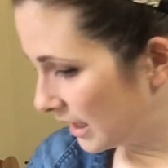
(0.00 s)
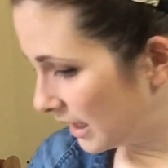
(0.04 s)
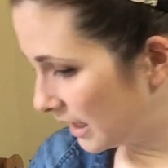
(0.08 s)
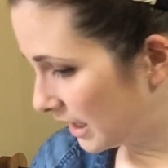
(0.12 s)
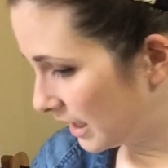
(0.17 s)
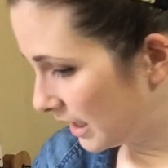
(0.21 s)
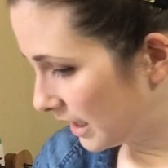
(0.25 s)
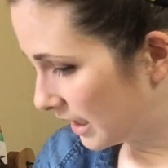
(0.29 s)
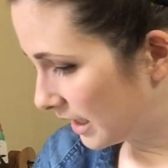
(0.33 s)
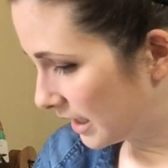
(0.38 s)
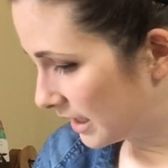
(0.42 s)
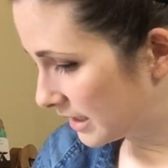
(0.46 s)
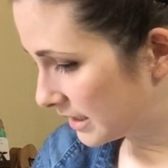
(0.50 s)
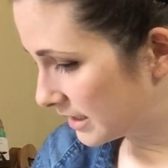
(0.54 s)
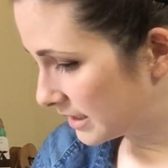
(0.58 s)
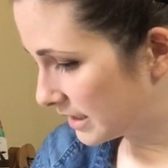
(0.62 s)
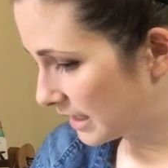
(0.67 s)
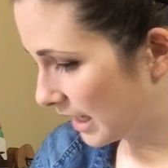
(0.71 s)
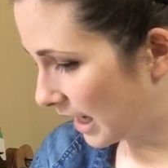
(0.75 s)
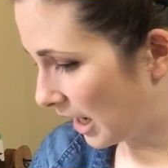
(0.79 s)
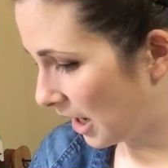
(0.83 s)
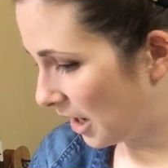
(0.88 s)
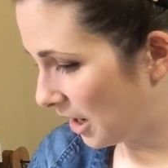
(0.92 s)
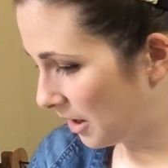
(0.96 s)

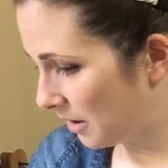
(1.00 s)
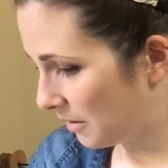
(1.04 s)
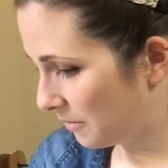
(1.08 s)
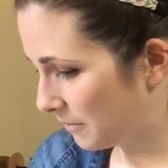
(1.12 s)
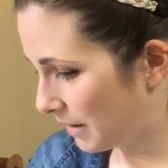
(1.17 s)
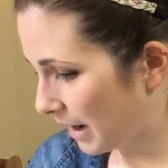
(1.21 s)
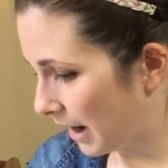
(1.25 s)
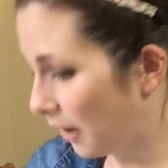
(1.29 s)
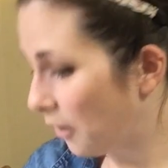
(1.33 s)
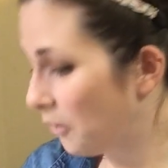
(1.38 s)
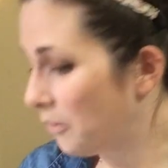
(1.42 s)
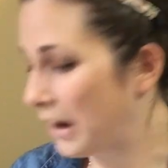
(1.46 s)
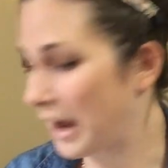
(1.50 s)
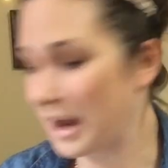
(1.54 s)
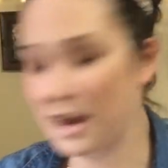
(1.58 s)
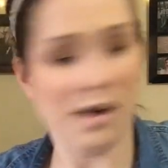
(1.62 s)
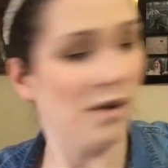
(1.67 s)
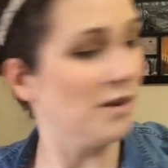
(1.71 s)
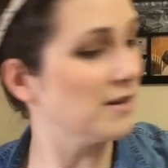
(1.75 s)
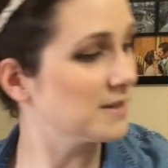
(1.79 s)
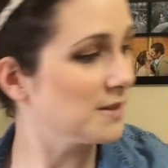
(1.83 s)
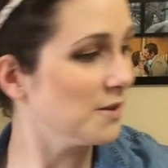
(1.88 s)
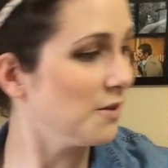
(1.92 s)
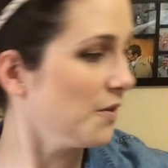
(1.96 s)
And, I
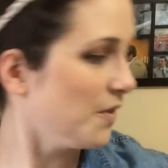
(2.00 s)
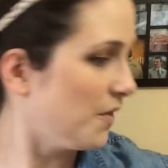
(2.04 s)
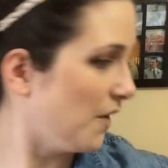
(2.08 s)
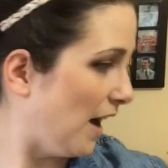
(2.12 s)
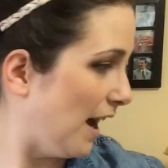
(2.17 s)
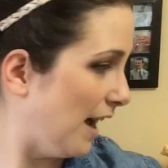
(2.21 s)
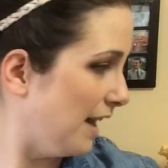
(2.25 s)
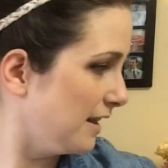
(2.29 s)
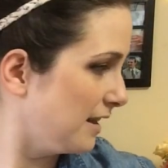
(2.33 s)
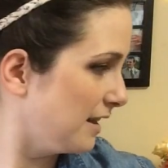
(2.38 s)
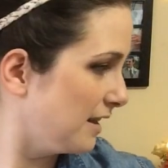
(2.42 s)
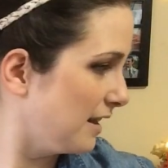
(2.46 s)
also thought